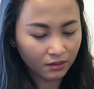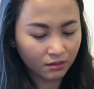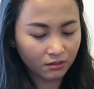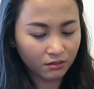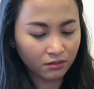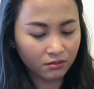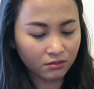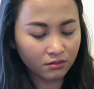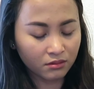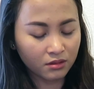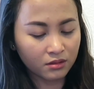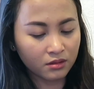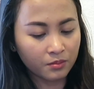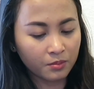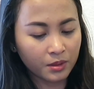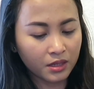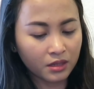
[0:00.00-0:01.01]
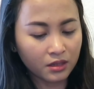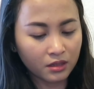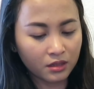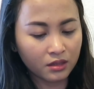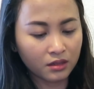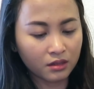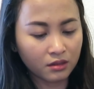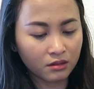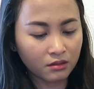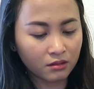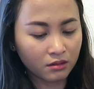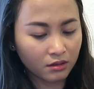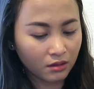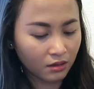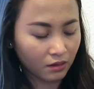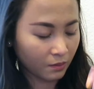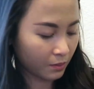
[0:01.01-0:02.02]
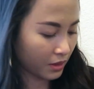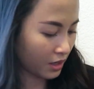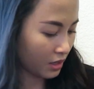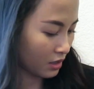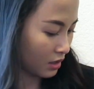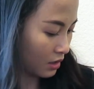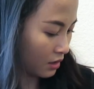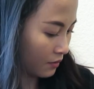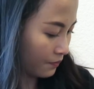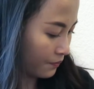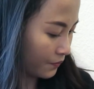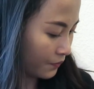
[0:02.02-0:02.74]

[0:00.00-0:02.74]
Oh, there's a penny in here. Penny.